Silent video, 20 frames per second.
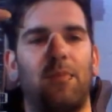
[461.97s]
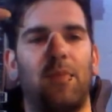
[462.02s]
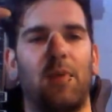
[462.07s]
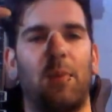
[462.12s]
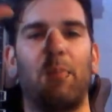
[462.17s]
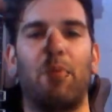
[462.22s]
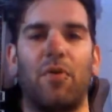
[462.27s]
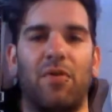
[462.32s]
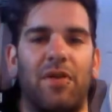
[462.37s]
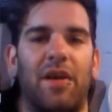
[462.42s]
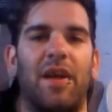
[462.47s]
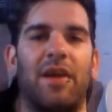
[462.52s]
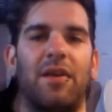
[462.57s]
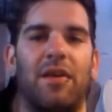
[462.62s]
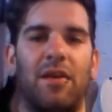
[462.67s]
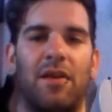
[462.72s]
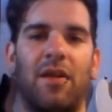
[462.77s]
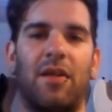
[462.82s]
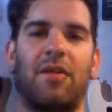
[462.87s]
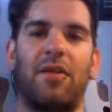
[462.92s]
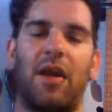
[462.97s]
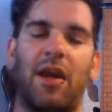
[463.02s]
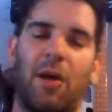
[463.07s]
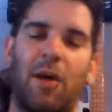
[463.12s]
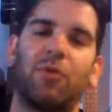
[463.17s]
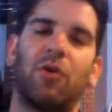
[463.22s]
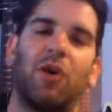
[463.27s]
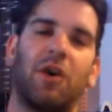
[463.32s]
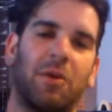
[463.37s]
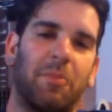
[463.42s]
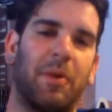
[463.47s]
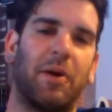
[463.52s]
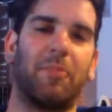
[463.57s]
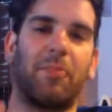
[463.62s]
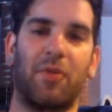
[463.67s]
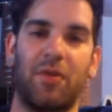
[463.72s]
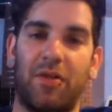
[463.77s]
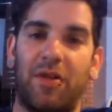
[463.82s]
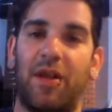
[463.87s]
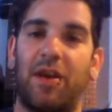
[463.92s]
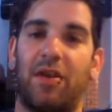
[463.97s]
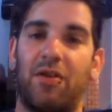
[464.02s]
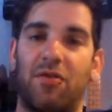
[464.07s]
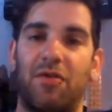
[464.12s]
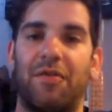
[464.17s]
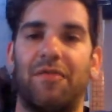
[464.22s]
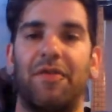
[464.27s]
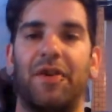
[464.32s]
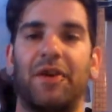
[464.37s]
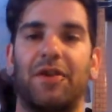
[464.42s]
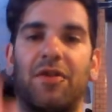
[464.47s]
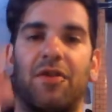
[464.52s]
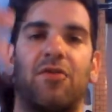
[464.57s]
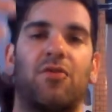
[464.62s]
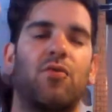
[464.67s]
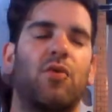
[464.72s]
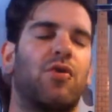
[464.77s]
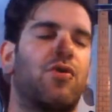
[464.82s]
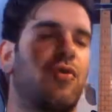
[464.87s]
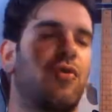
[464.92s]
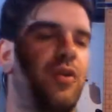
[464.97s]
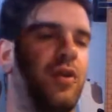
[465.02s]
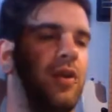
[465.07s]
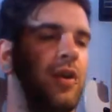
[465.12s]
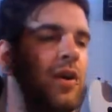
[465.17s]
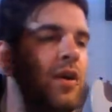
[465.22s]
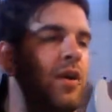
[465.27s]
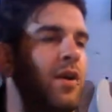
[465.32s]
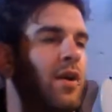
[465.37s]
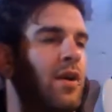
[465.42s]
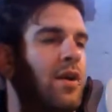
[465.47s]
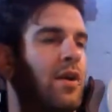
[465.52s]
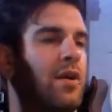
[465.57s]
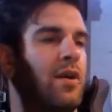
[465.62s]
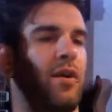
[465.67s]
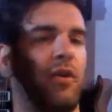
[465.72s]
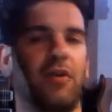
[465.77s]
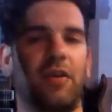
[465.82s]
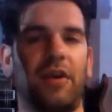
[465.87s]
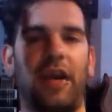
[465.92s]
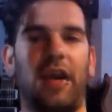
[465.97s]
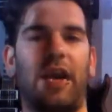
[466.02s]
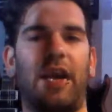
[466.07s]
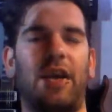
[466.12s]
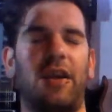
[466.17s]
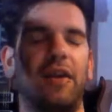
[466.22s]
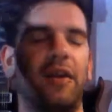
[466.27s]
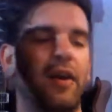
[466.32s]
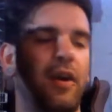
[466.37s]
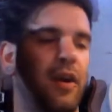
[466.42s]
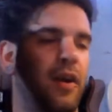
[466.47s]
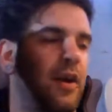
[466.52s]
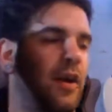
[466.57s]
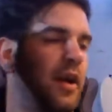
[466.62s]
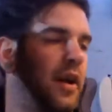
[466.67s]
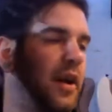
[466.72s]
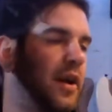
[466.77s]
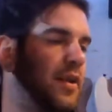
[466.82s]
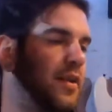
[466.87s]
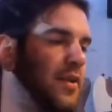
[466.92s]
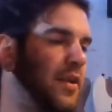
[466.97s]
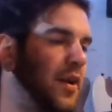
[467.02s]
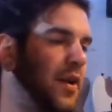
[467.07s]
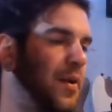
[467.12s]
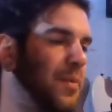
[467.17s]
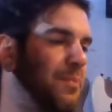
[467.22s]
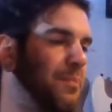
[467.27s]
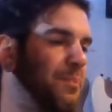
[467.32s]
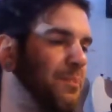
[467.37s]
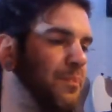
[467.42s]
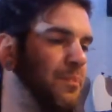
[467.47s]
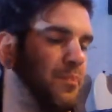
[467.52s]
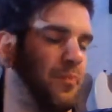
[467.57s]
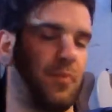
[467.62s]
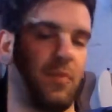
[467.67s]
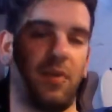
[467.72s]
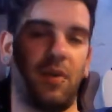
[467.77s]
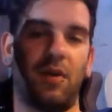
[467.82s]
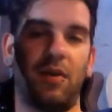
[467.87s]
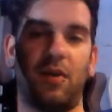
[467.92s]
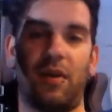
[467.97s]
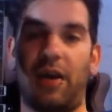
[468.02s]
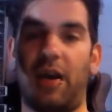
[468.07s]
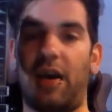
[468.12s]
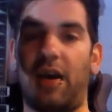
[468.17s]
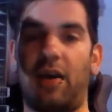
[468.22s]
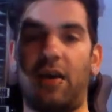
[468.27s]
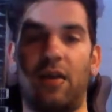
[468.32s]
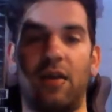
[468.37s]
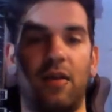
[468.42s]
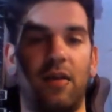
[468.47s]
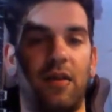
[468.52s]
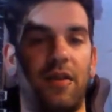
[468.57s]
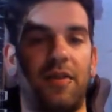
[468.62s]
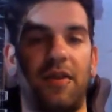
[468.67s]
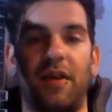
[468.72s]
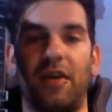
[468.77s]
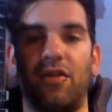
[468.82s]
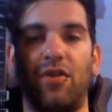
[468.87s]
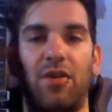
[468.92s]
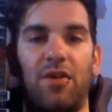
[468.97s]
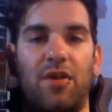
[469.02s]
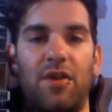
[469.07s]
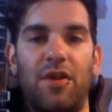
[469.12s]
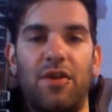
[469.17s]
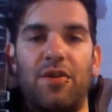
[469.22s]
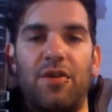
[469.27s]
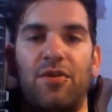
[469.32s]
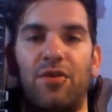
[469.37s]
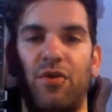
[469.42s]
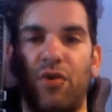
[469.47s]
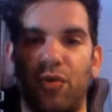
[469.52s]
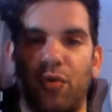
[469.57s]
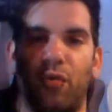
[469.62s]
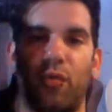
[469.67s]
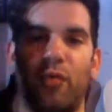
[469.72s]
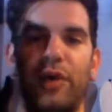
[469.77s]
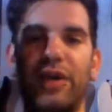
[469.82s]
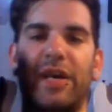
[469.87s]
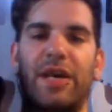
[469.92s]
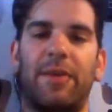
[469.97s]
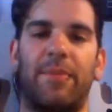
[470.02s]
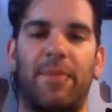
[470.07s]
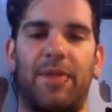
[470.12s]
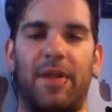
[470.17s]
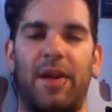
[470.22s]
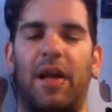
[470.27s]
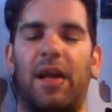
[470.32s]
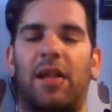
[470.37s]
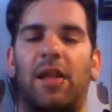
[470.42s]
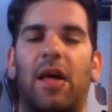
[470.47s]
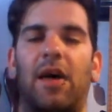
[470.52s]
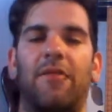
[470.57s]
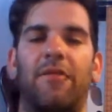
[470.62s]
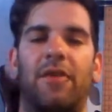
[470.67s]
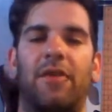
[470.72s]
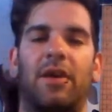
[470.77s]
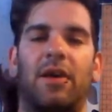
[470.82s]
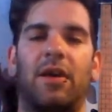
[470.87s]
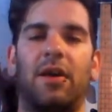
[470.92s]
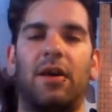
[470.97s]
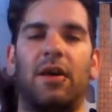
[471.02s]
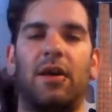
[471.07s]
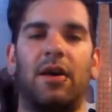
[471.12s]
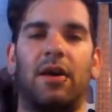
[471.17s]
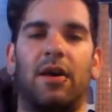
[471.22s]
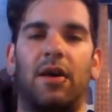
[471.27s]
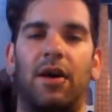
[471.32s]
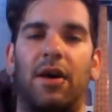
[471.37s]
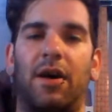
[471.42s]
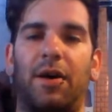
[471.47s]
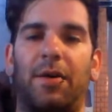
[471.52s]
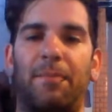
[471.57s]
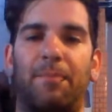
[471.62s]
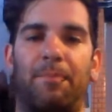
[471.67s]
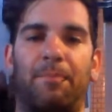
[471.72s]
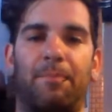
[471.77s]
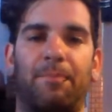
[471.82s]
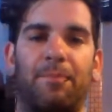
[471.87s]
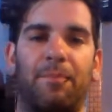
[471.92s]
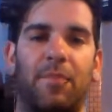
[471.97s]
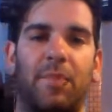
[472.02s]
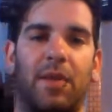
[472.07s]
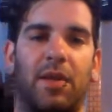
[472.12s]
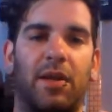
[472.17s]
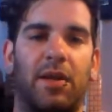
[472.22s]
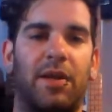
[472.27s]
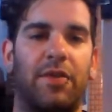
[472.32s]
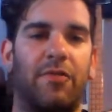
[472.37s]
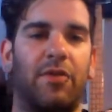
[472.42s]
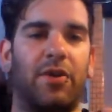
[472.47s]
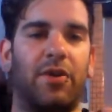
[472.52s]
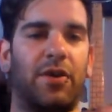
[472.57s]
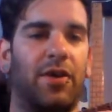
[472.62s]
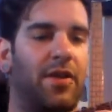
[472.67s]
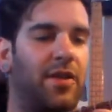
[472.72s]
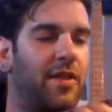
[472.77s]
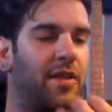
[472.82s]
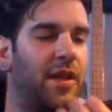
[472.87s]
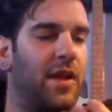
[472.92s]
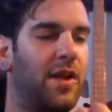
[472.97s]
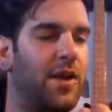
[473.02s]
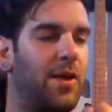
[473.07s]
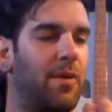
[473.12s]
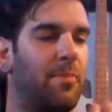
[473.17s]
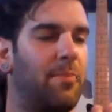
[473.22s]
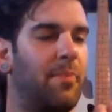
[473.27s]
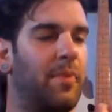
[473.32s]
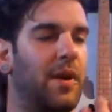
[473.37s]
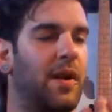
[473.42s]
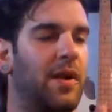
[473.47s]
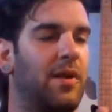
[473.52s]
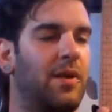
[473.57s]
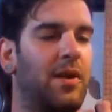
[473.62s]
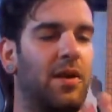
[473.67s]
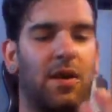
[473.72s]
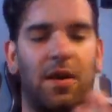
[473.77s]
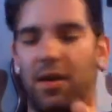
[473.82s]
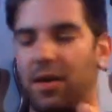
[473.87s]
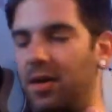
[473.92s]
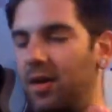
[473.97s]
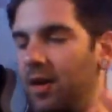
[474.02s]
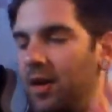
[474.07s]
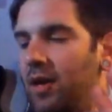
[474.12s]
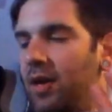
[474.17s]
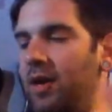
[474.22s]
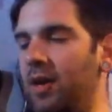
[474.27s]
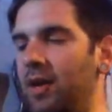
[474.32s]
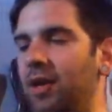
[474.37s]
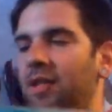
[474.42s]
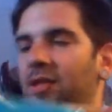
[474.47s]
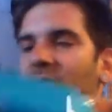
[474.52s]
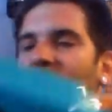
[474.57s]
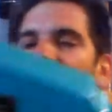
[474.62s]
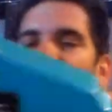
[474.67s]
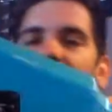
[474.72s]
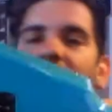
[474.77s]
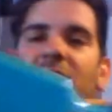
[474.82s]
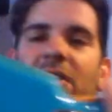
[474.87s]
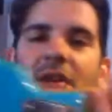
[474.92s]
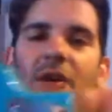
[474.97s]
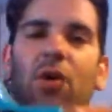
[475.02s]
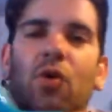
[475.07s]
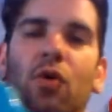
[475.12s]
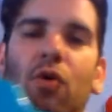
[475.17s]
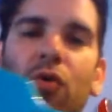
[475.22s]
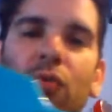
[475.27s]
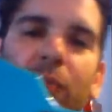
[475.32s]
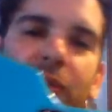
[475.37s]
percent, it's like, I'm talking about percentage of like distortion or gain. And, yeah, this thing just screams and I love it. Give it a good setup, and someone did the old,